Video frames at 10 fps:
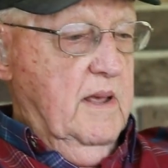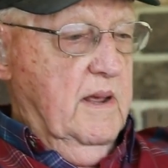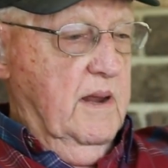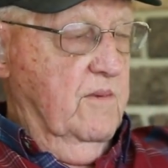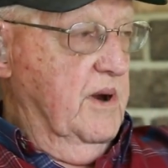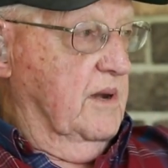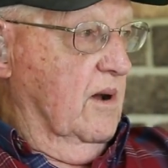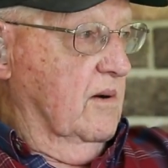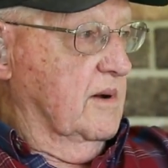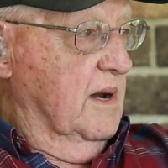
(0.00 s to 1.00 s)
And we
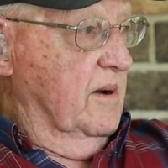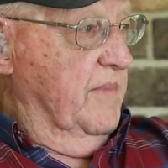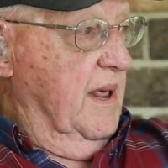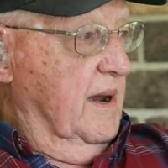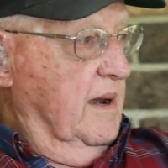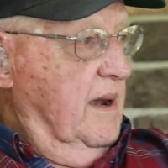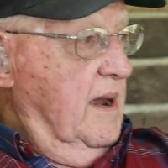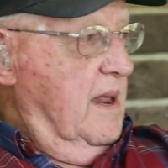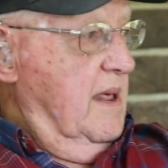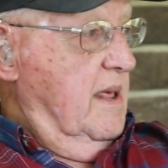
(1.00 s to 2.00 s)
talked a little bit,
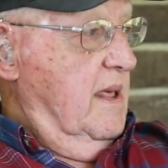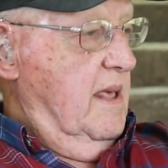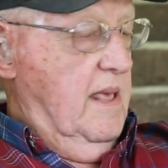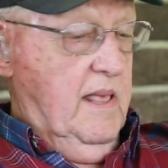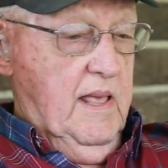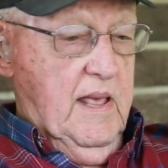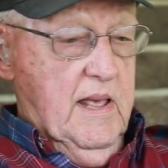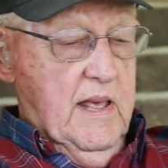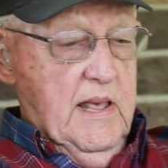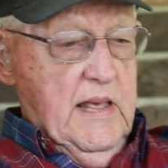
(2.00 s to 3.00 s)
and
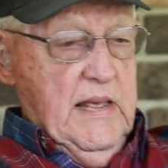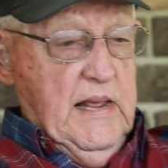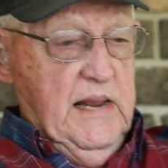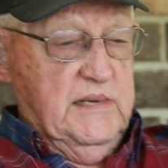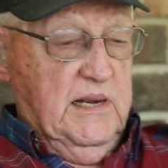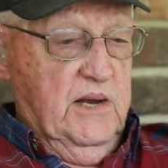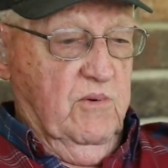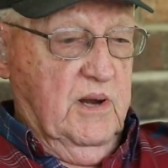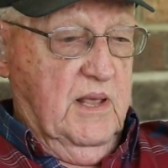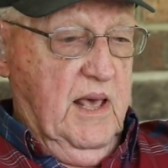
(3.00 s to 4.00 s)
he said,
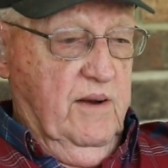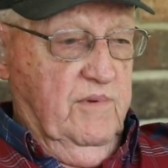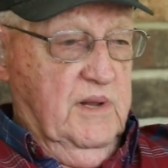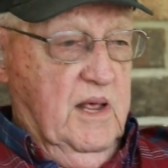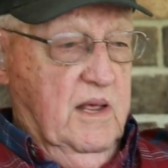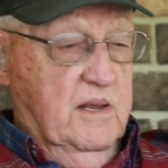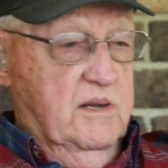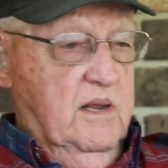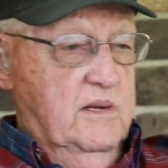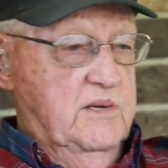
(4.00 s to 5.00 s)
what kind of a
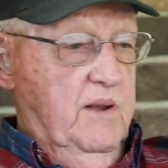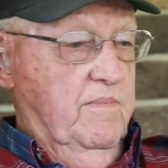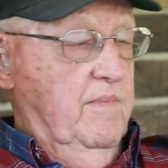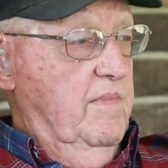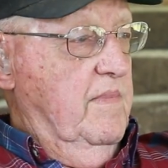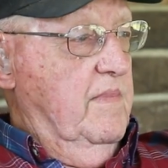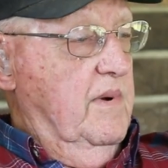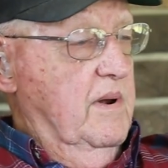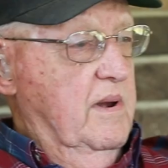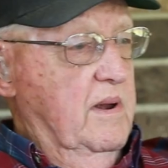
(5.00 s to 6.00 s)
ship
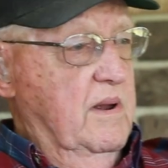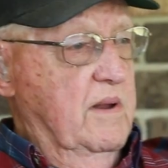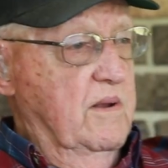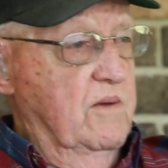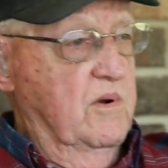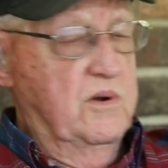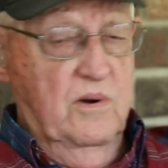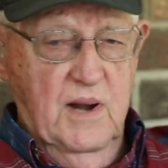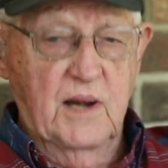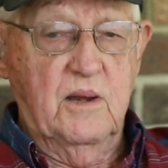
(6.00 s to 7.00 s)
would
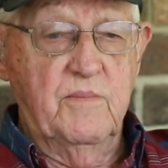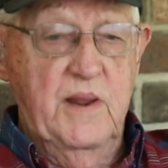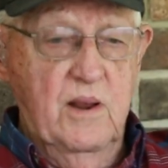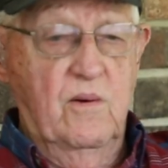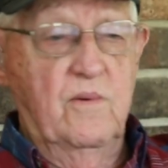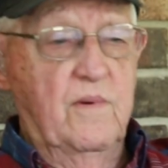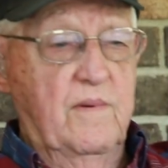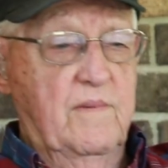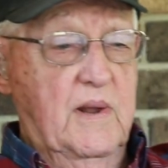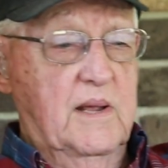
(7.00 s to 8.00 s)
you like to be on?
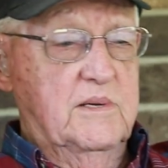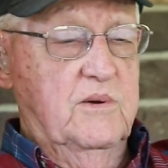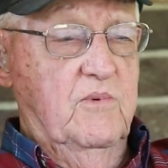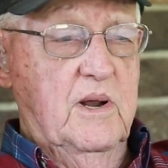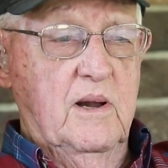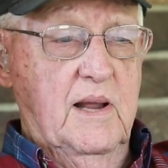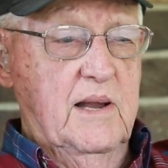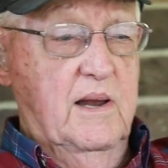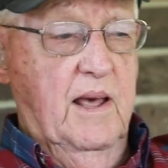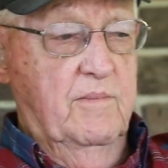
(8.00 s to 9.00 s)
I said,
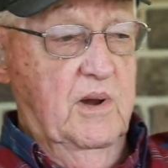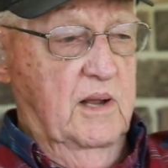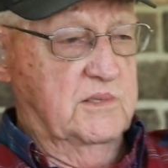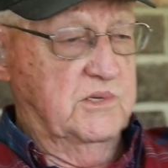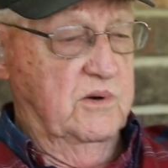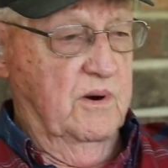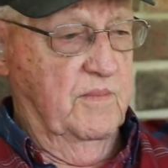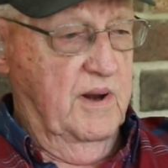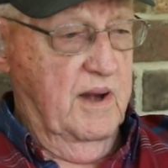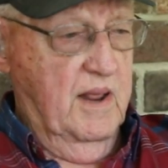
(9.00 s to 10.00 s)
well, I'm not sure,
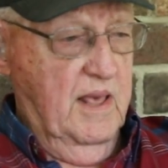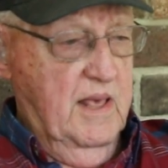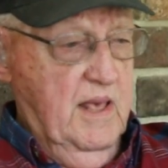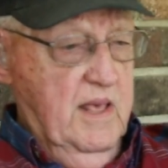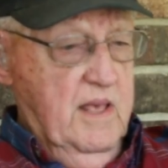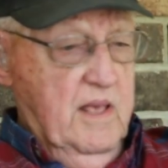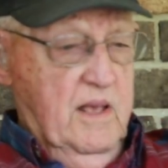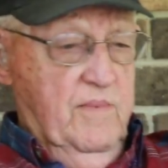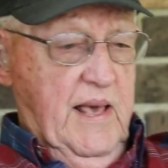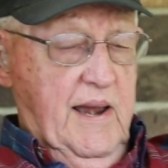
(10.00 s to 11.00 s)
but
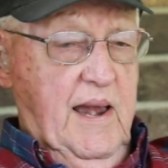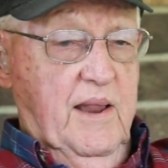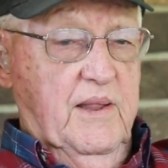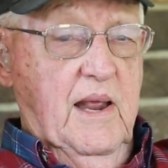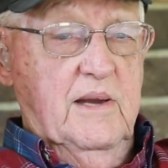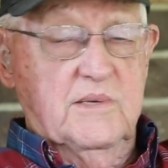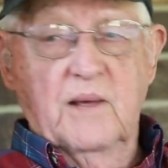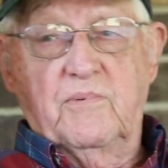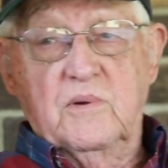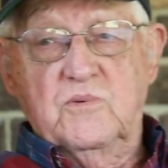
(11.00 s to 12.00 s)
about anything
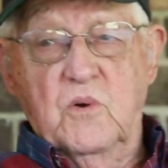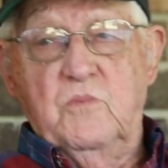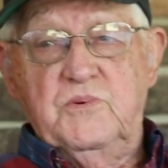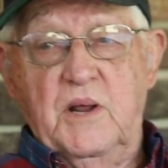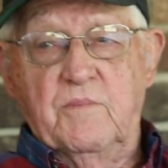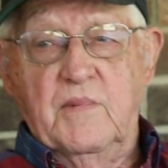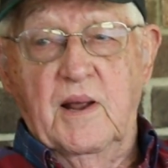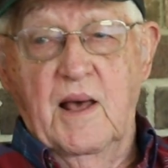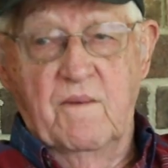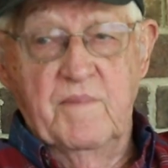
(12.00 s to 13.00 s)
except a troop ship.
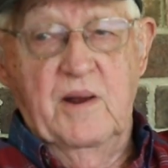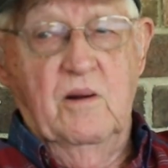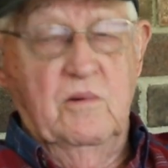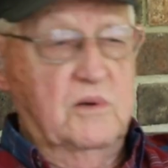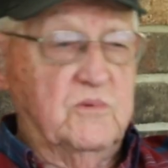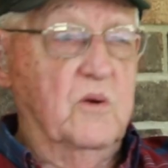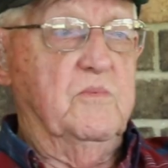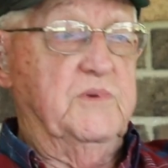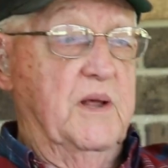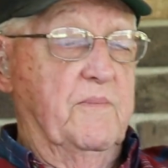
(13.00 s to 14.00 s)
Now, I've been on a
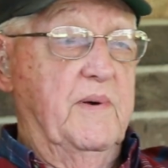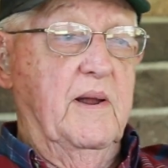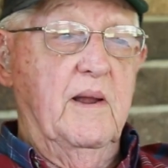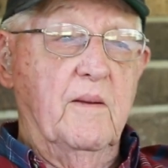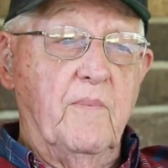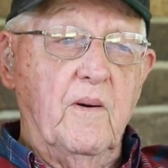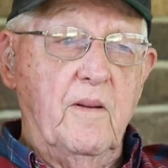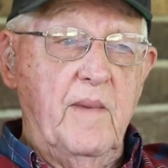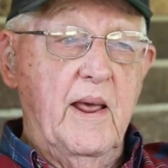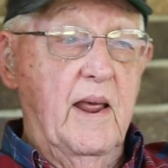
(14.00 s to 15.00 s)
troop ship, and they're
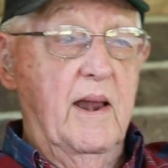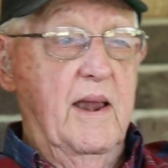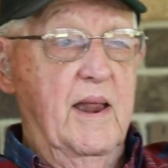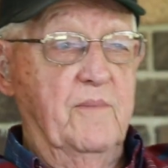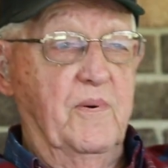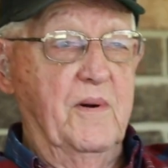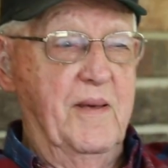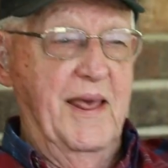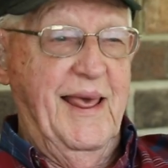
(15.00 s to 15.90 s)
pretty bad. They're pretty